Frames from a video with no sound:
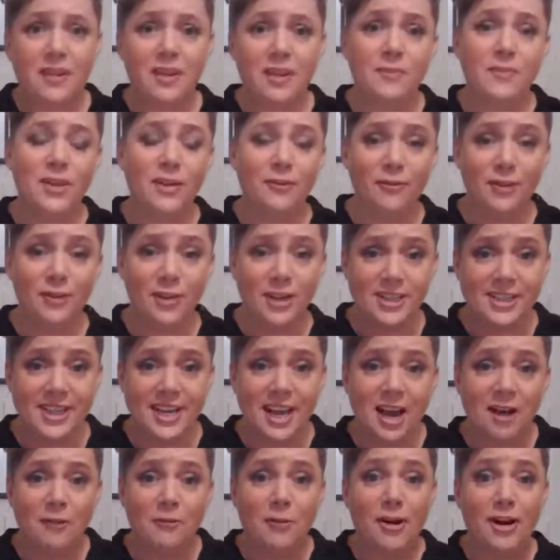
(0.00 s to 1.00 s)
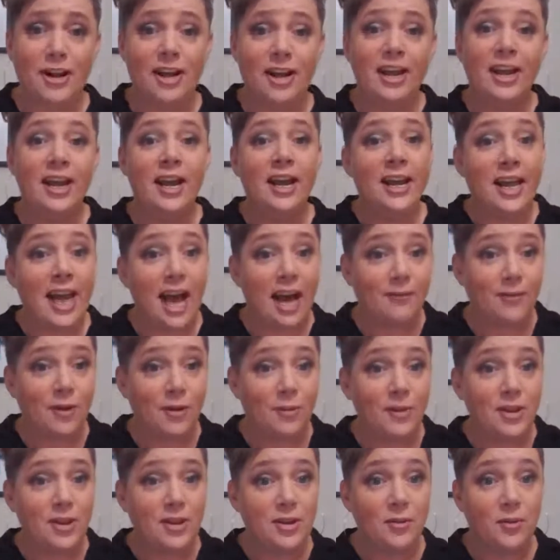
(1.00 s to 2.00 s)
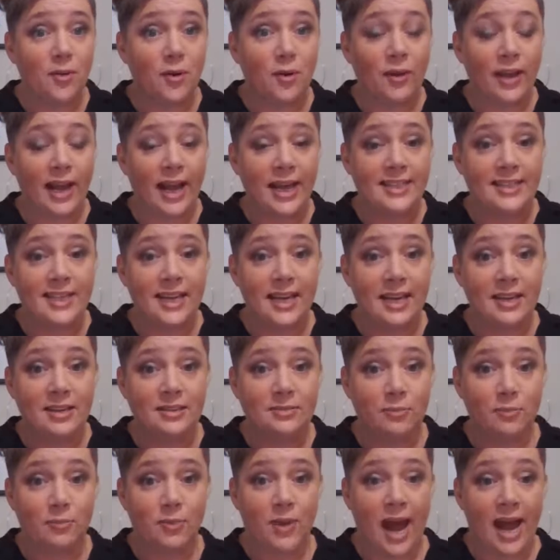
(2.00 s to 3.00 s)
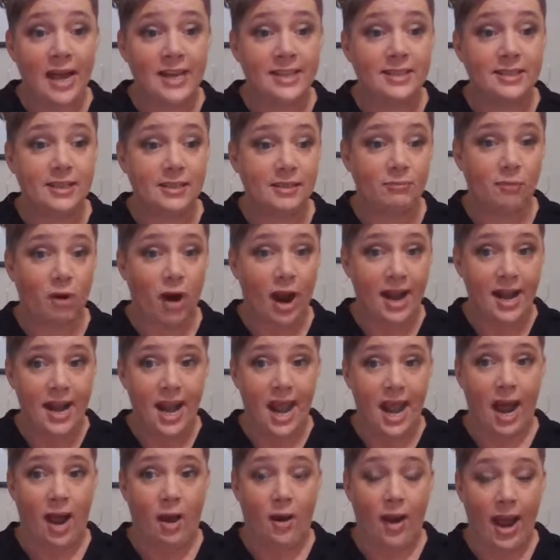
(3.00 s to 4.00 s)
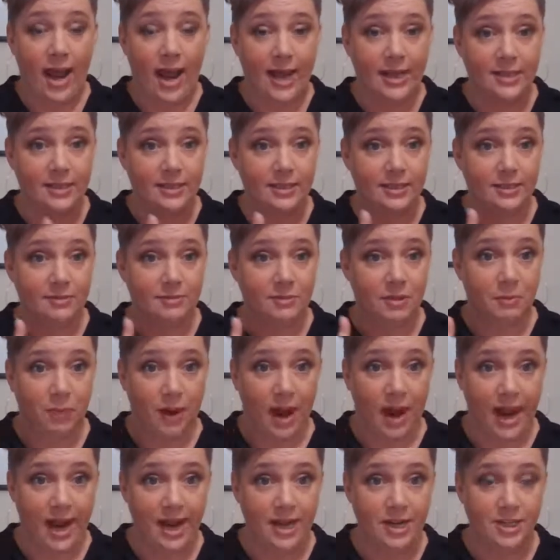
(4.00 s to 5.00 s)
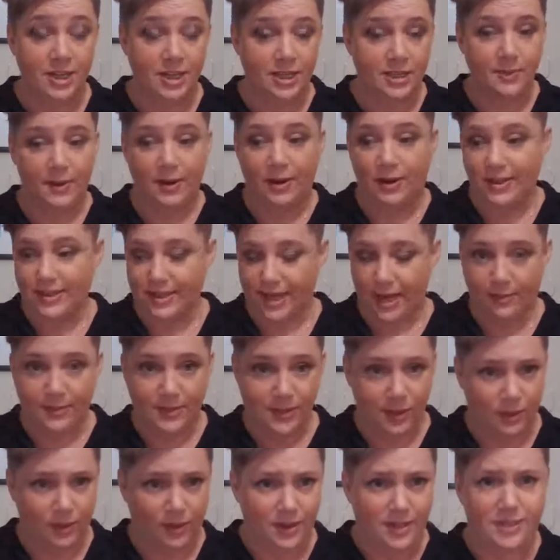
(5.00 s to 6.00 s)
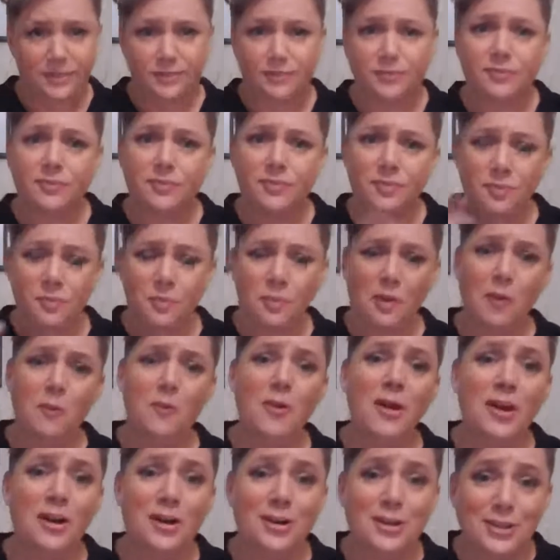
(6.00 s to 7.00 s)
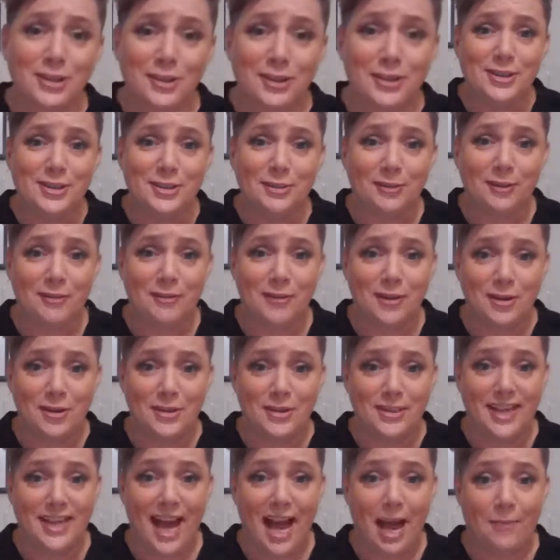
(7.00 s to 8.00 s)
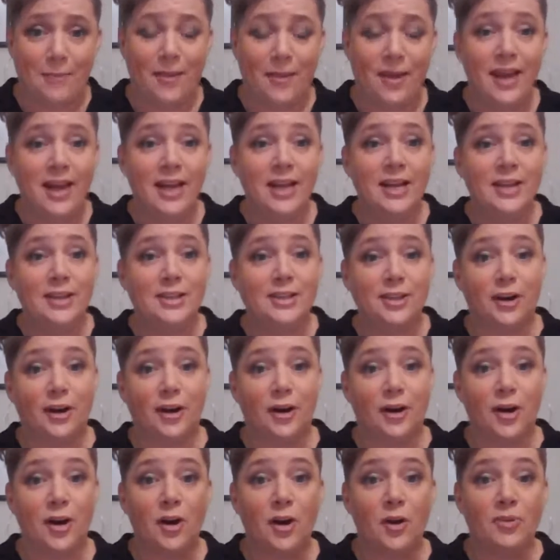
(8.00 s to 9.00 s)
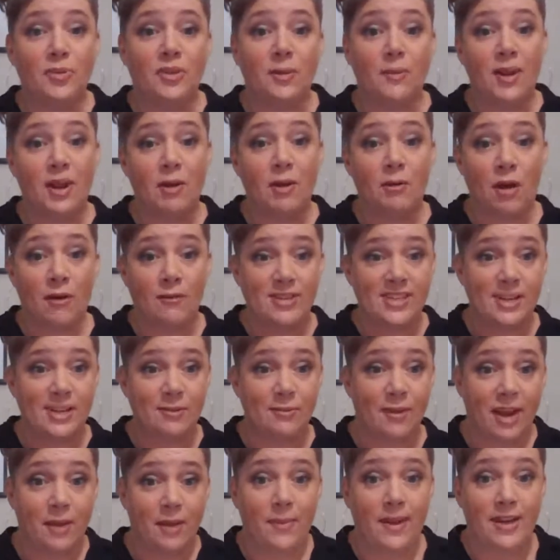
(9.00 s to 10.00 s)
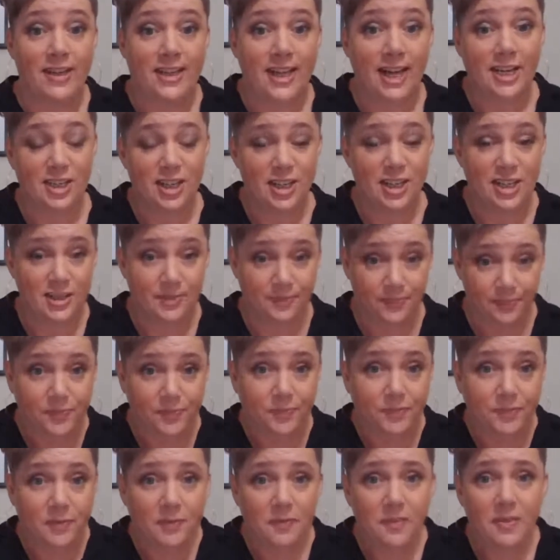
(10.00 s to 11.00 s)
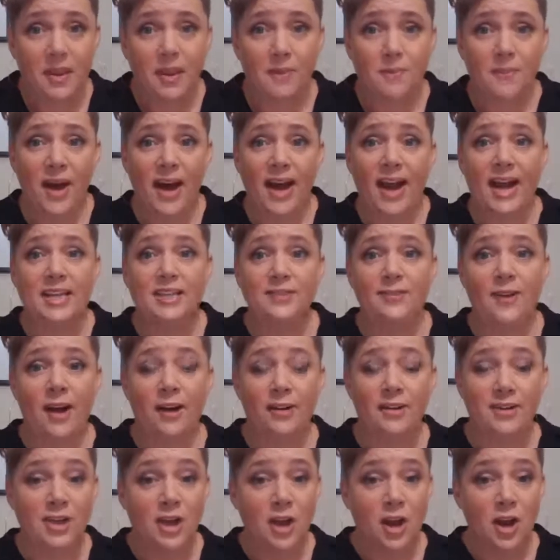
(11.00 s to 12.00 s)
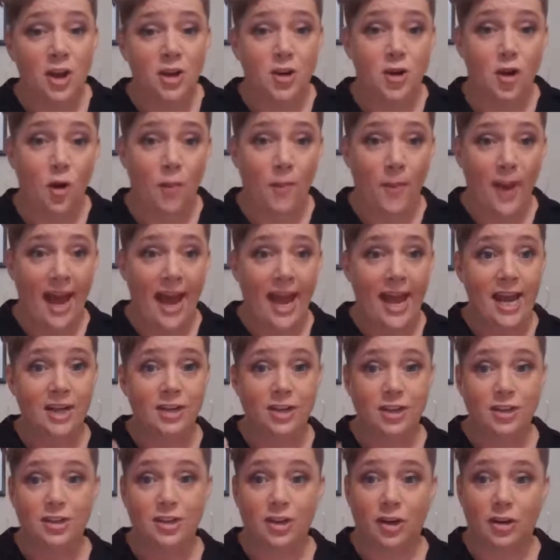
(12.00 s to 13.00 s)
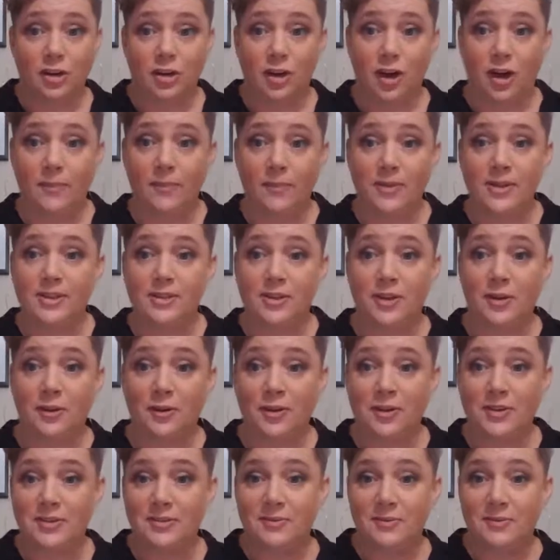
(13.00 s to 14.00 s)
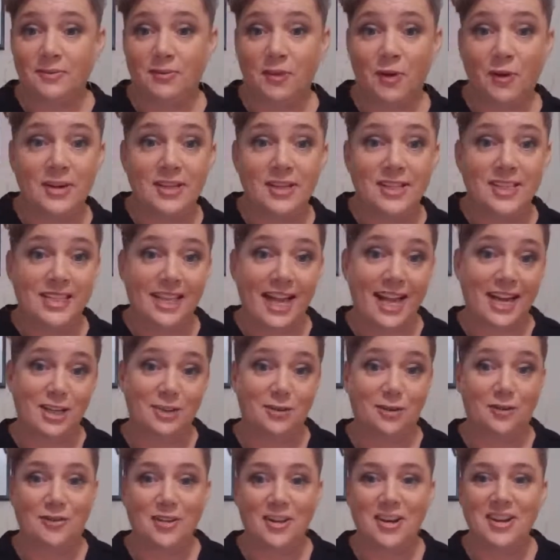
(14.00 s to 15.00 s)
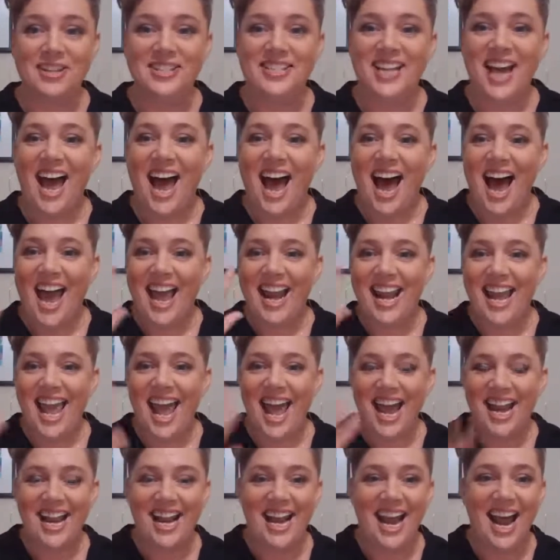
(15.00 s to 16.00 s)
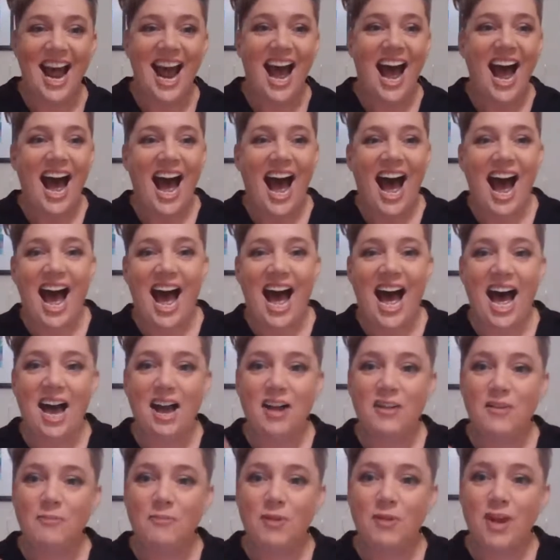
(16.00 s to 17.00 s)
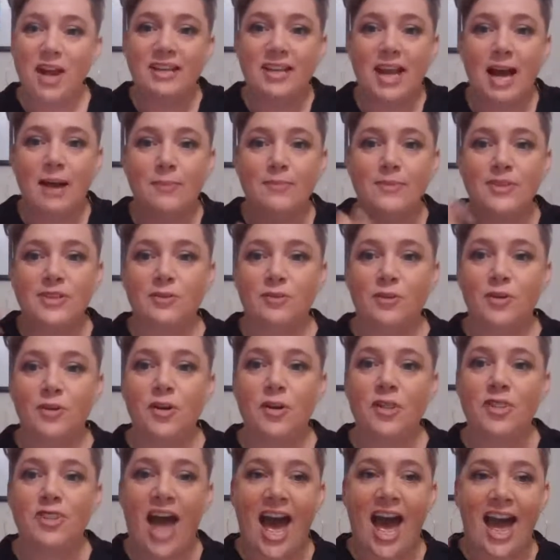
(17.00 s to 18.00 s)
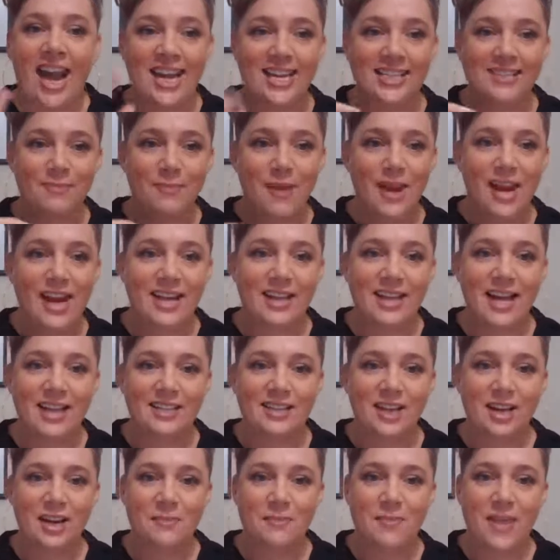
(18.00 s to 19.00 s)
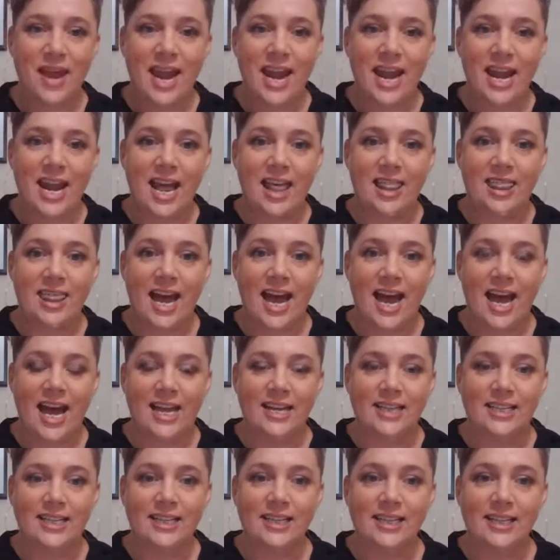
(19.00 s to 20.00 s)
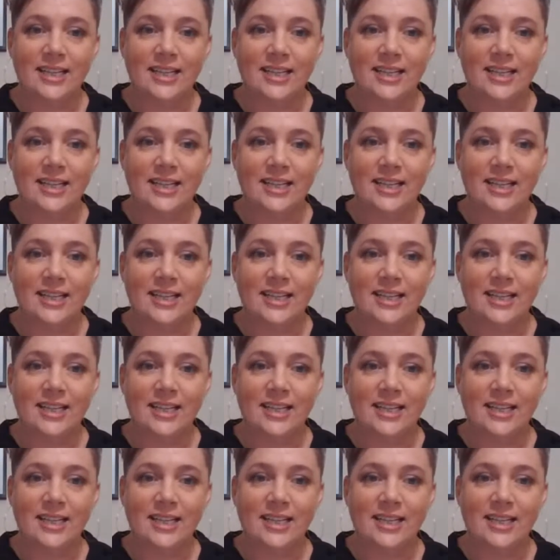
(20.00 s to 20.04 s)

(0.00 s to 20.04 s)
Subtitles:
But the first thing I want to cover with you all is right now, as the page experience comes across, we're going to the reviews tab. So there'll be obviously recommendations. But as far as yourpage.com/reviews, Haley, it comes through. That's going to mean that